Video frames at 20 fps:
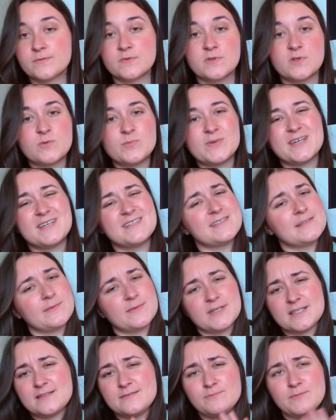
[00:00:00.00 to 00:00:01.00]
Because I'm
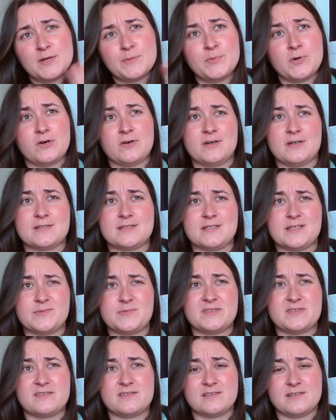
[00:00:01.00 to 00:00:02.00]
like, my podcast
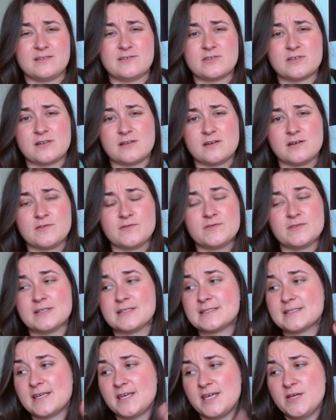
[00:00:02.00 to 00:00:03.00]
episodes are long enough.
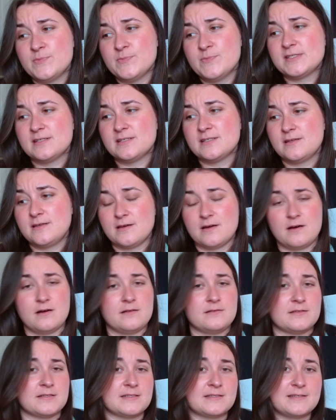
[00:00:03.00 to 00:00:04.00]
Let's keep it to the
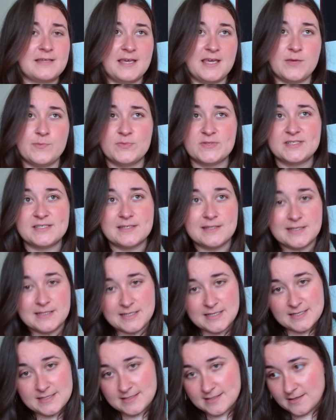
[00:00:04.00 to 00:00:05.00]
yarn. Let's keep it to the
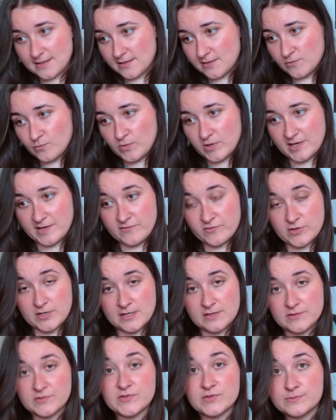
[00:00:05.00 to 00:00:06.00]
knitting and whatever
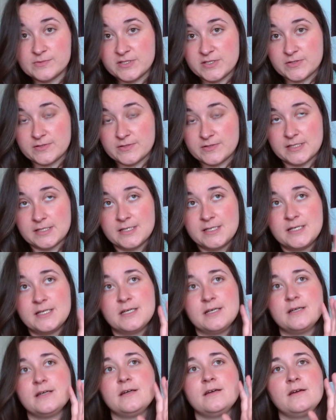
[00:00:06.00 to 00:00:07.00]
else I'm doing.
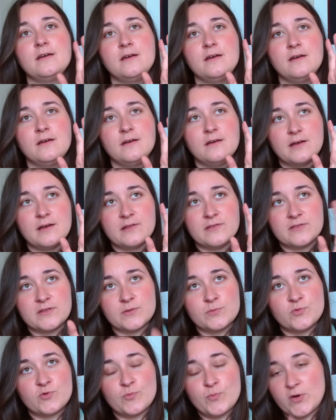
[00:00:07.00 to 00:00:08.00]
And the
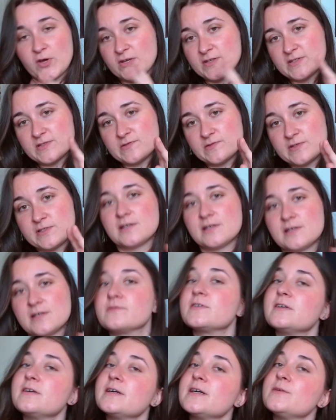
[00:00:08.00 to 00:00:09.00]
more personal stuff
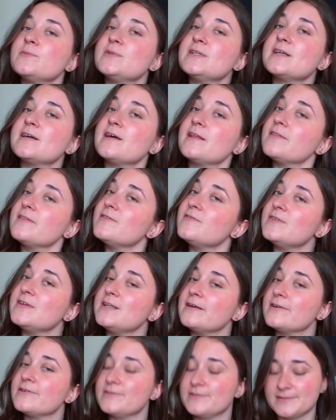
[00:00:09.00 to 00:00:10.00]
can come in other
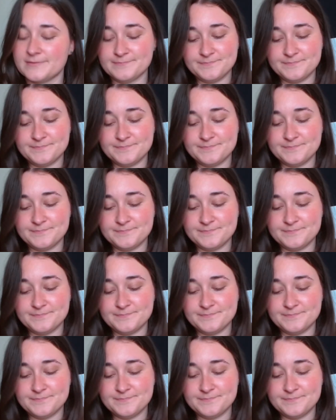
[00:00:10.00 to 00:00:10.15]
videos.